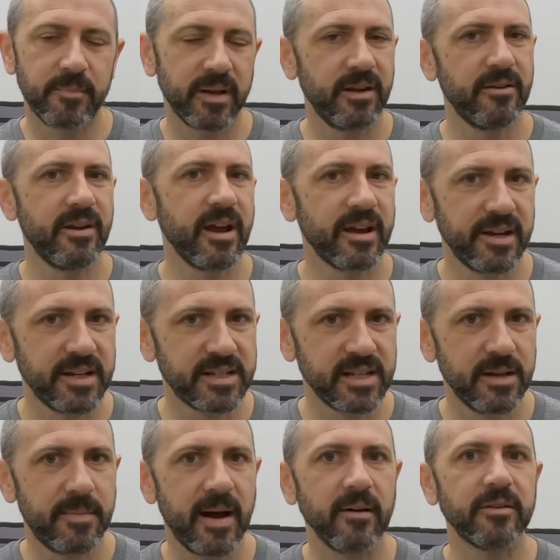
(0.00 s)
but you're not going to
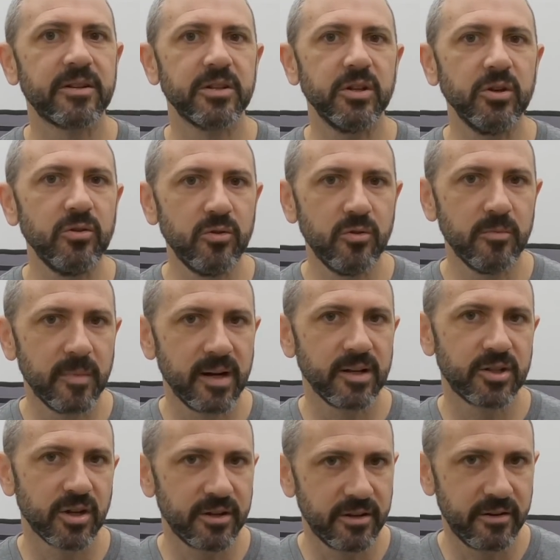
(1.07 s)
slip out too
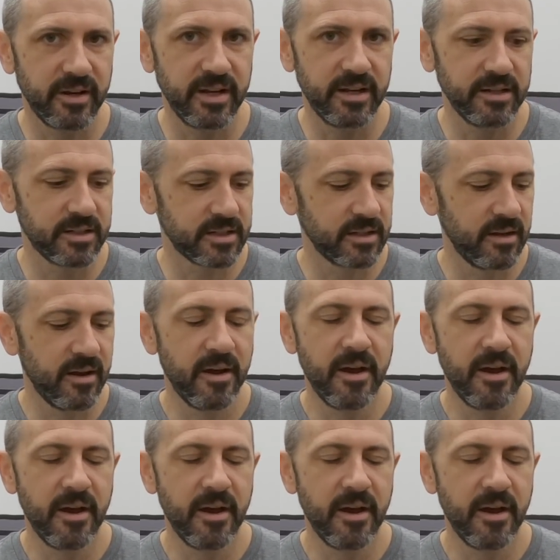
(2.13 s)
much on your knees.